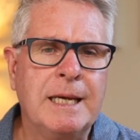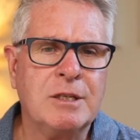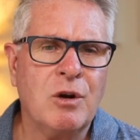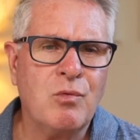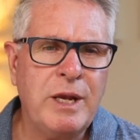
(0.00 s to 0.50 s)

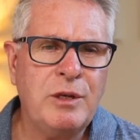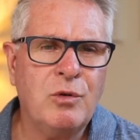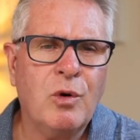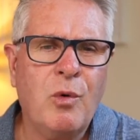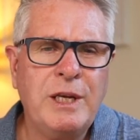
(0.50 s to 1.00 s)
as I read
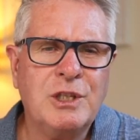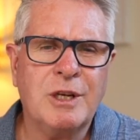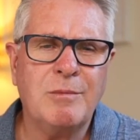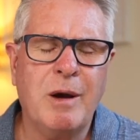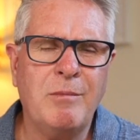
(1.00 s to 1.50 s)
your
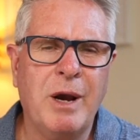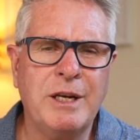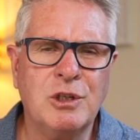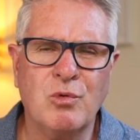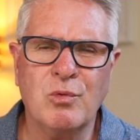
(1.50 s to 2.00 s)
question, my
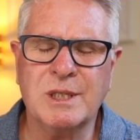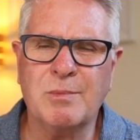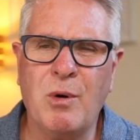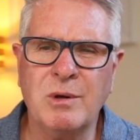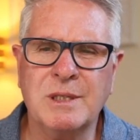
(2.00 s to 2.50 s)
initial
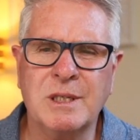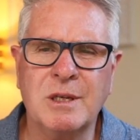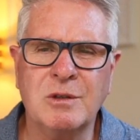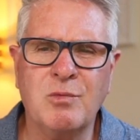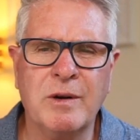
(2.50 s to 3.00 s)
response
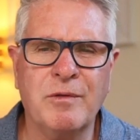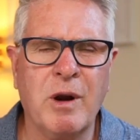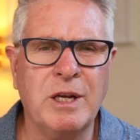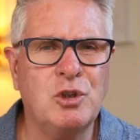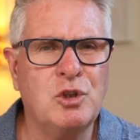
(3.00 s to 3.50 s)
is one of
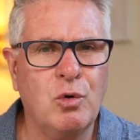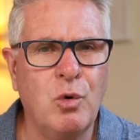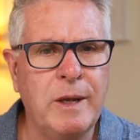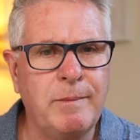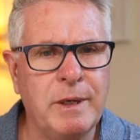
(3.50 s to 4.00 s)
great
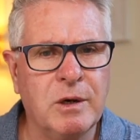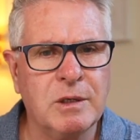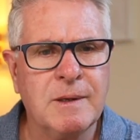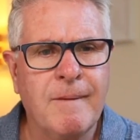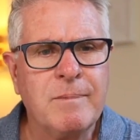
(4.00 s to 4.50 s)
joy,
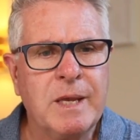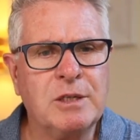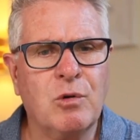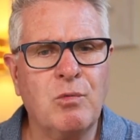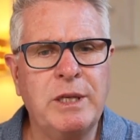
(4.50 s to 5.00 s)
because
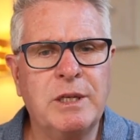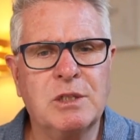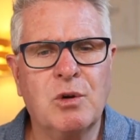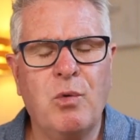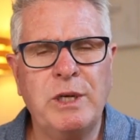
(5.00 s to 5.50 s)
as I read
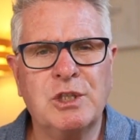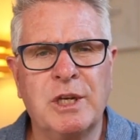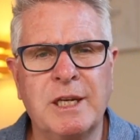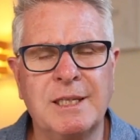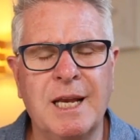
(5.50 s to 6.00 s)
this question,